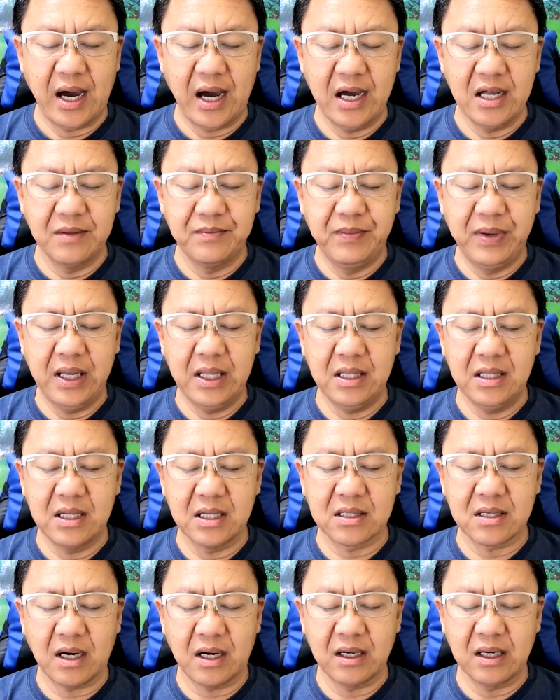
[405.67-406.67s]
I'd been the
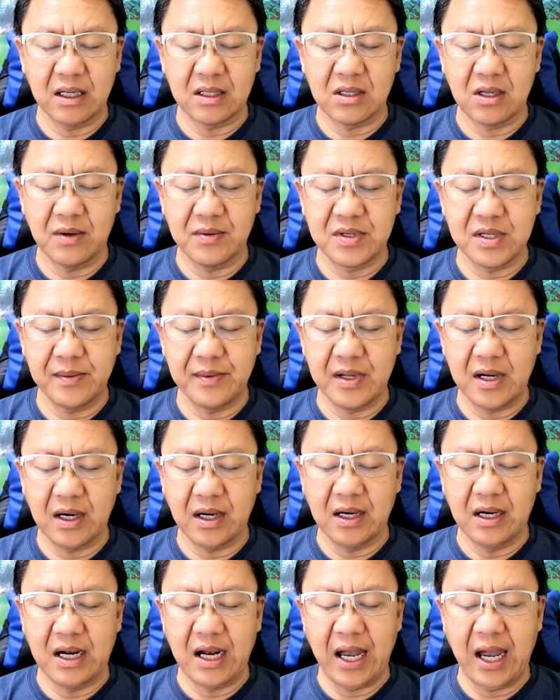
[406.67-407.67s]
target of similar
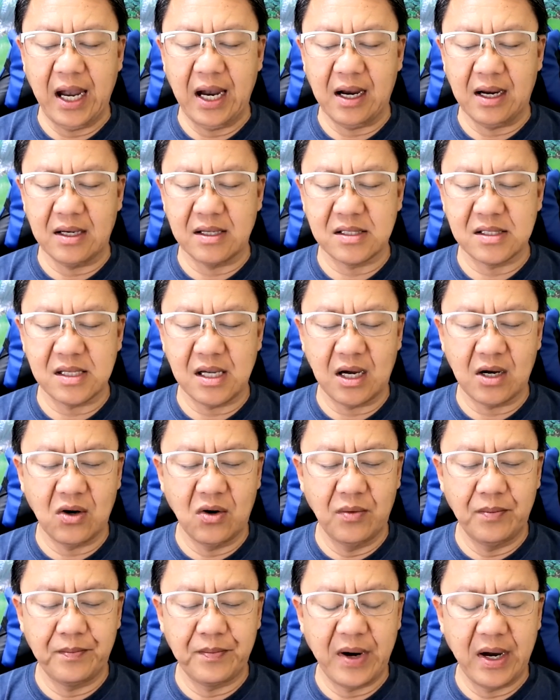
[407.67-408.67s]
glares
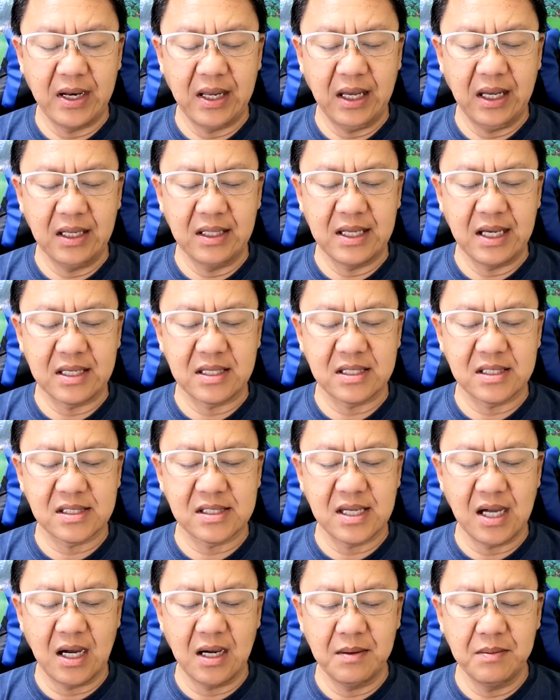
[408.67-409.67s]
accompanying that
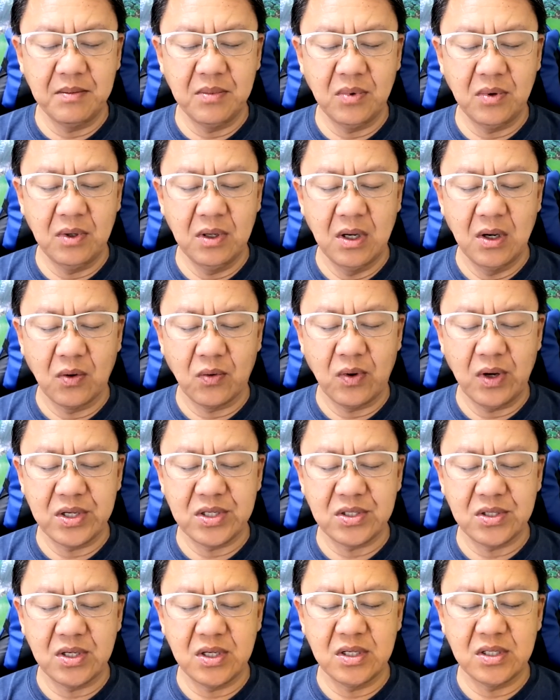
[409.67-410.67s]
some
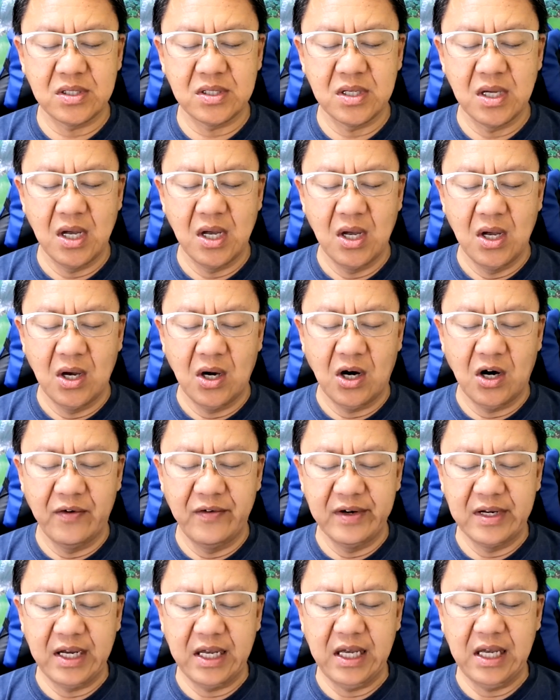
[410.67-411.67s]
questions
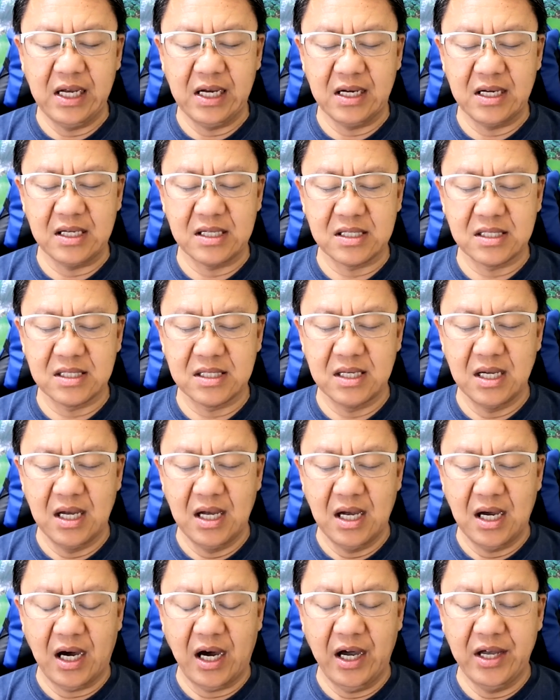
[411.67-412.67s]
over the years.
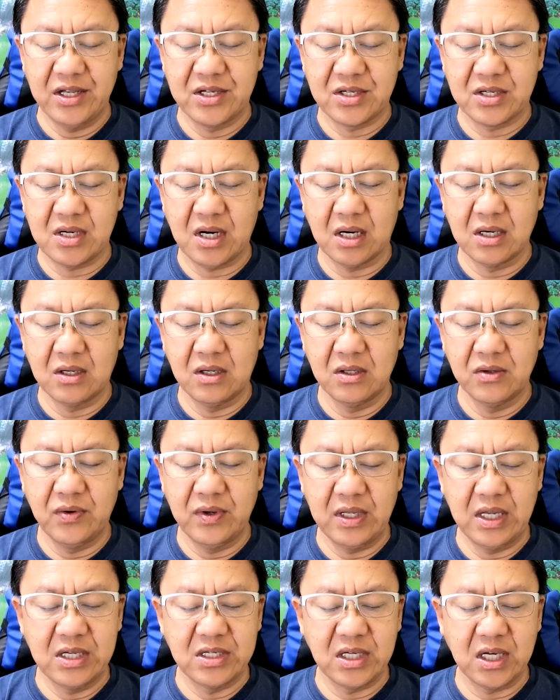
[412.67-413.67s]
I struggled
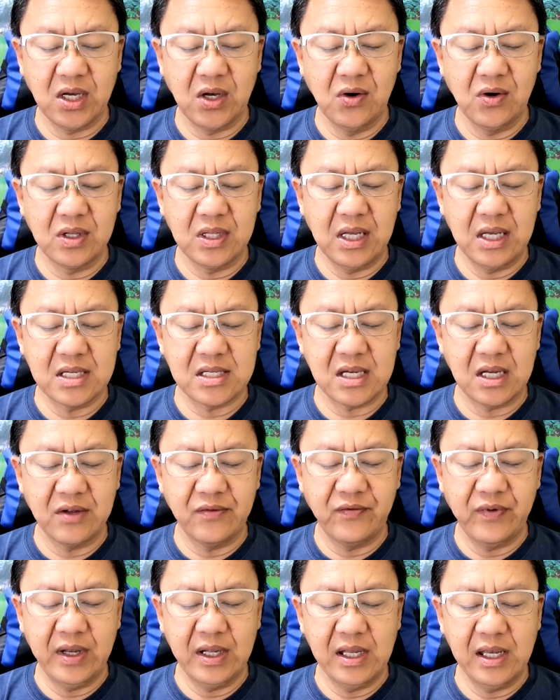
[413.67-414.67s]
with insecurities
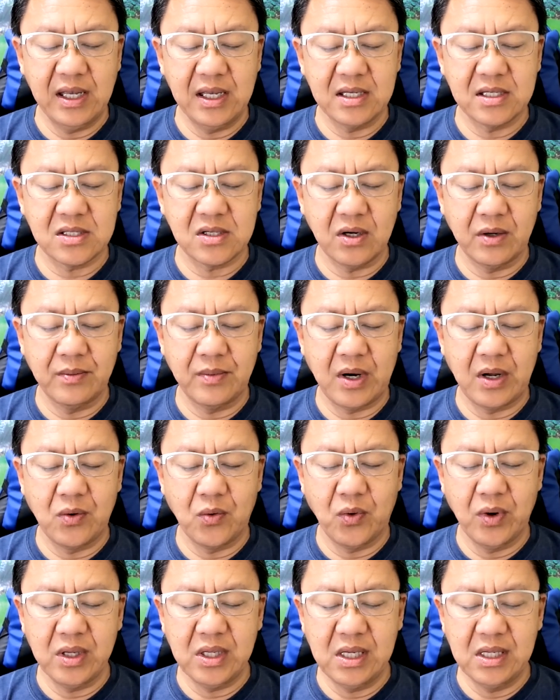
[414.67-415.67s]
and feelings of
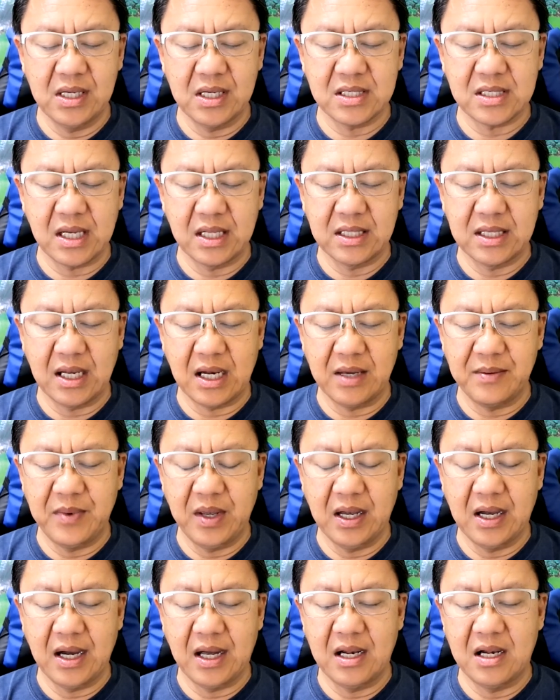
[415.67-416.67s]
unworthiness until I
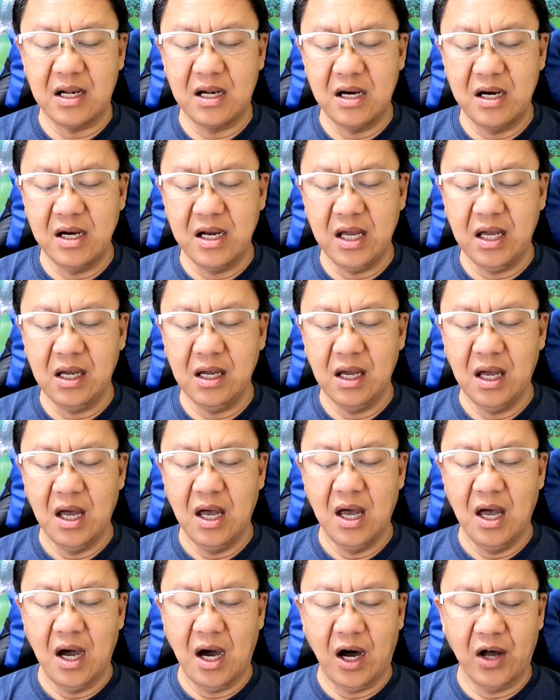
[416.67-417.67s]
began learning
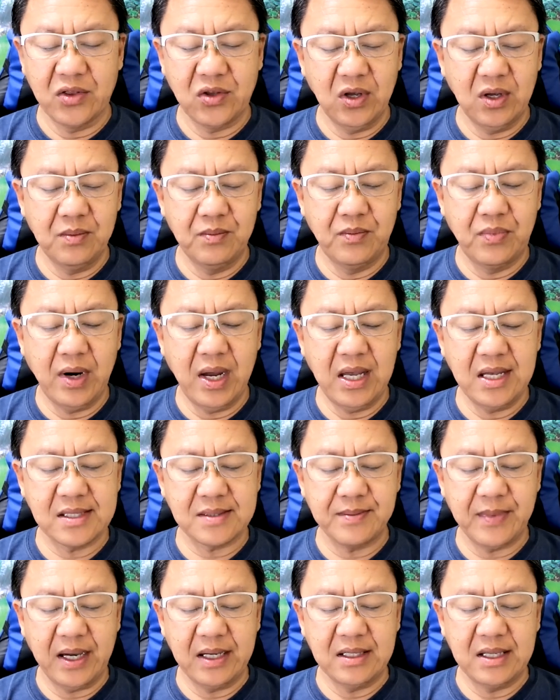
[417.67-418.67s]
how to
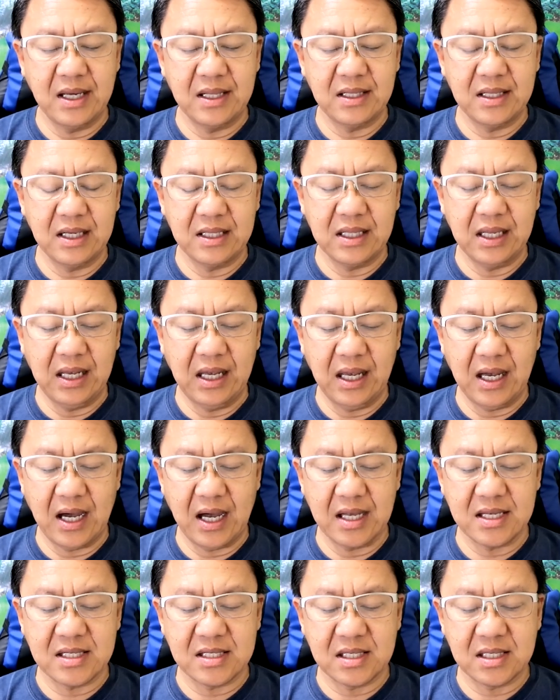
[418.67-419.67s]
embrace my identity
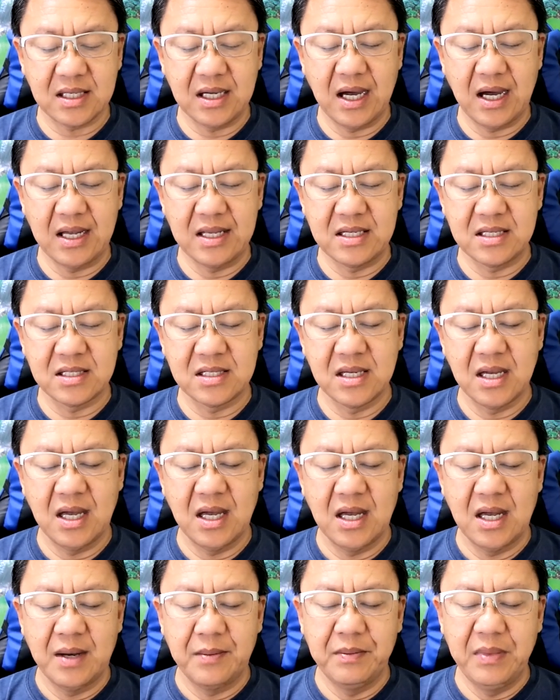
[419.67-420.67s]
as God's
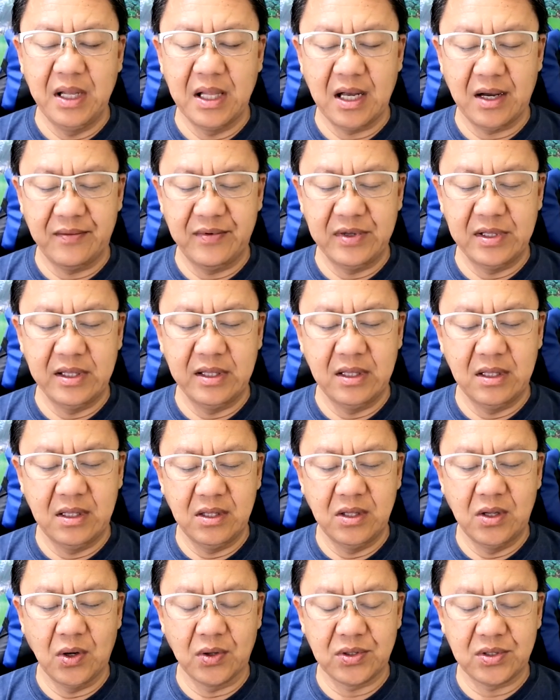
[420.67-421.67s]
beloved
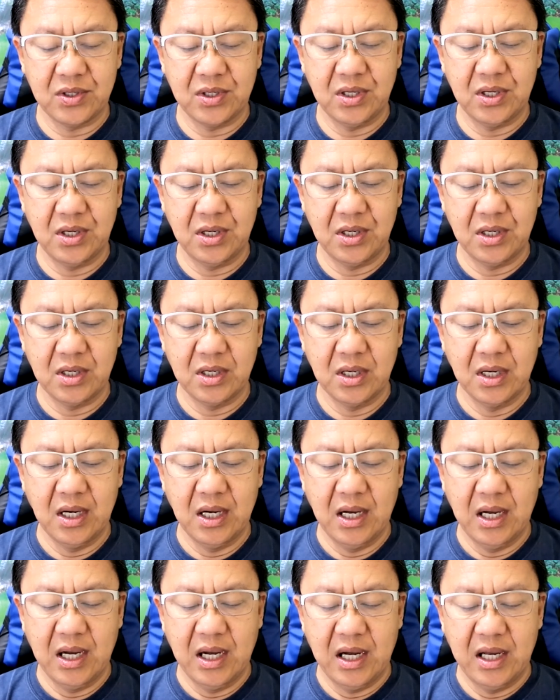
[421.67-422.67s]
daughter.
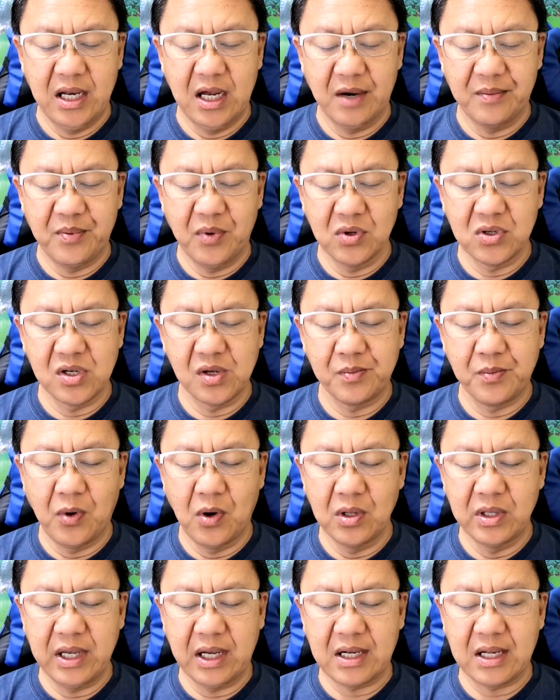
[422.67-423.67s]
The Apostle
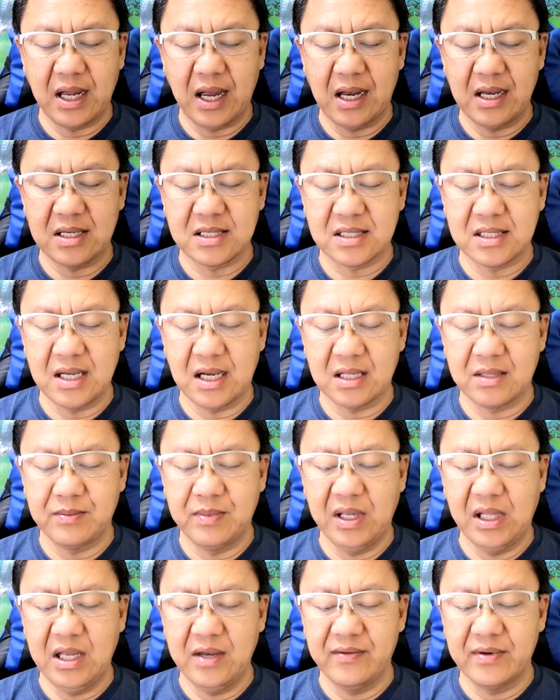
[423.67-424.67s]
Paul declares that
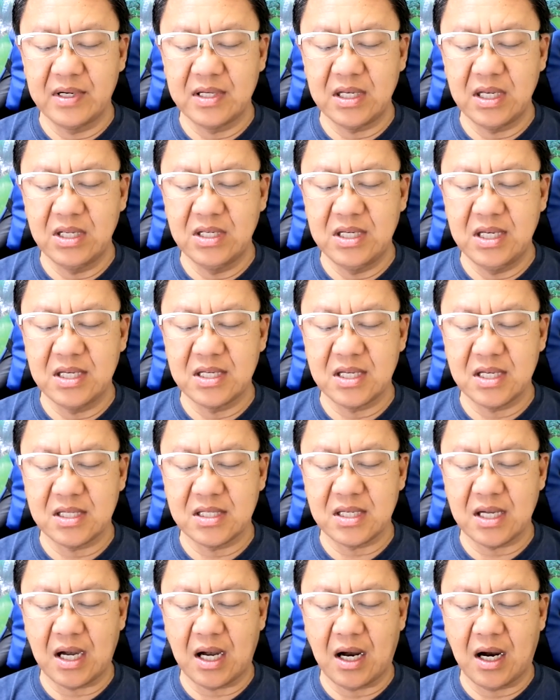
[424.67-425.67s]
believers in
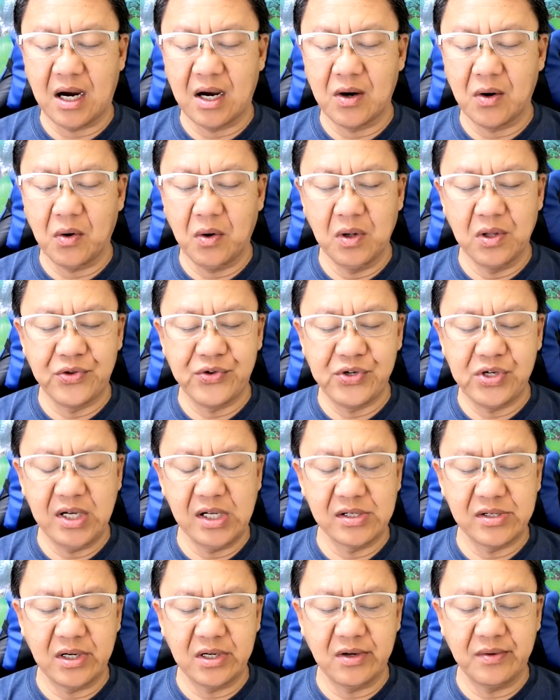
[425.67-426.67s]
Jesus are all
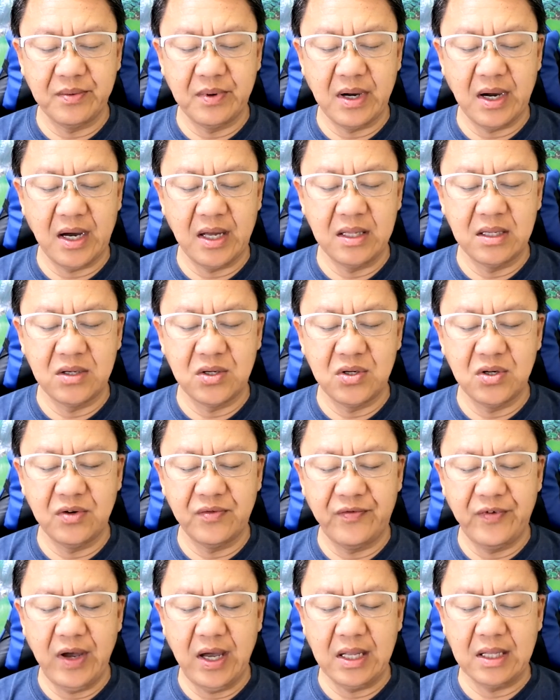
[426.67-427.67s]
children of God
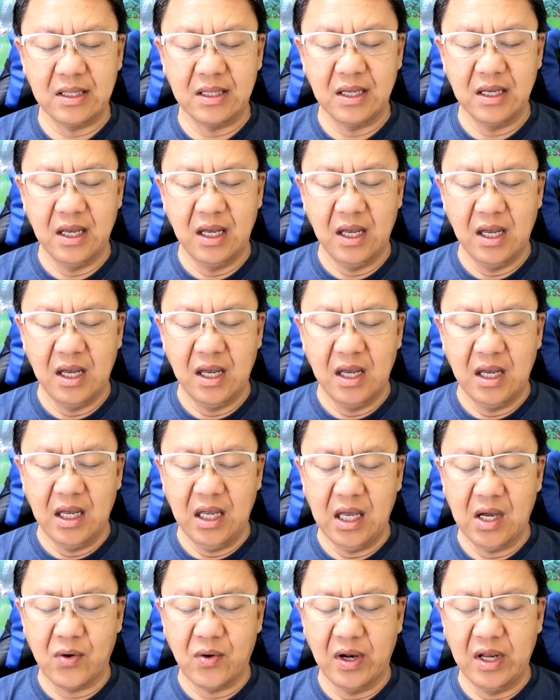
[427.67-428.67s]
through faith,
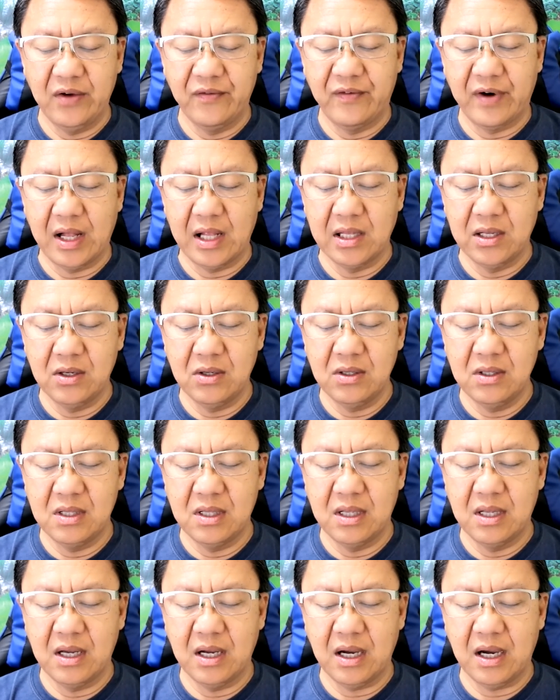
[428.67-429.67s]
equally valued
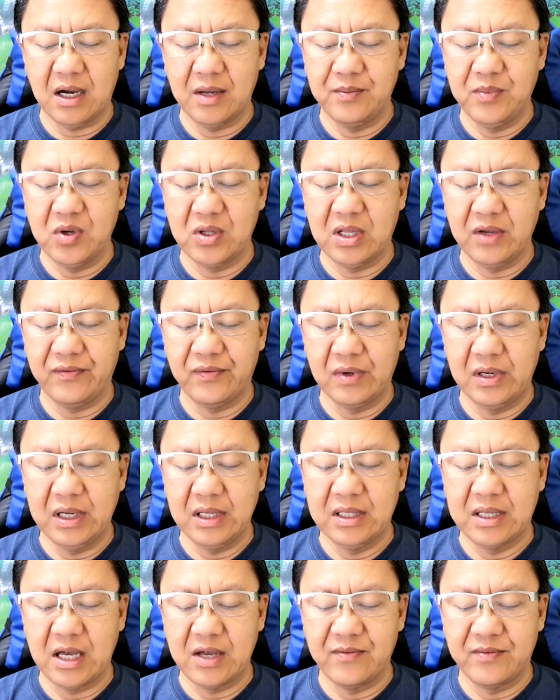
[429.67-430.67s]
and beautifully
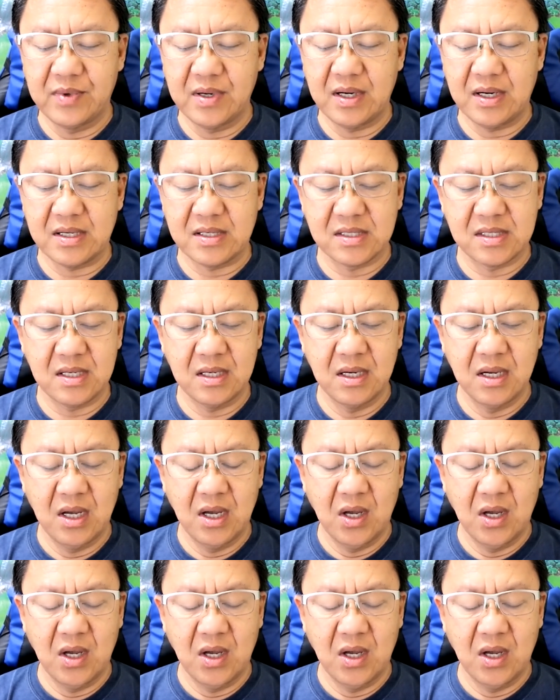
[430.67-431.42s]
diverse.